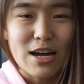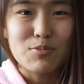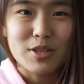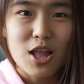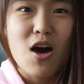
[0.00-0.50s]

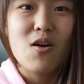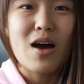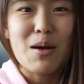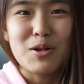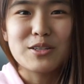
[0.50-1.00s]
down below.
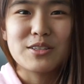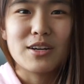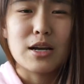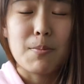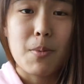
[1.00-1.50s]
I'm also
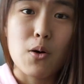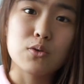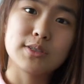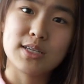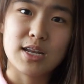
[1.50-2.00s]
gonna
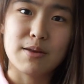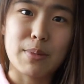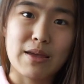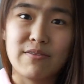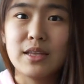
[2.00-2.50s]
post it in
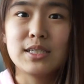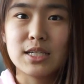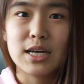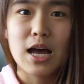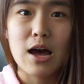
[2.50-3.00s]
my Vinted
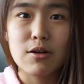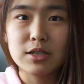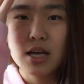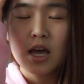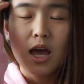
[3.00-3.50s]
account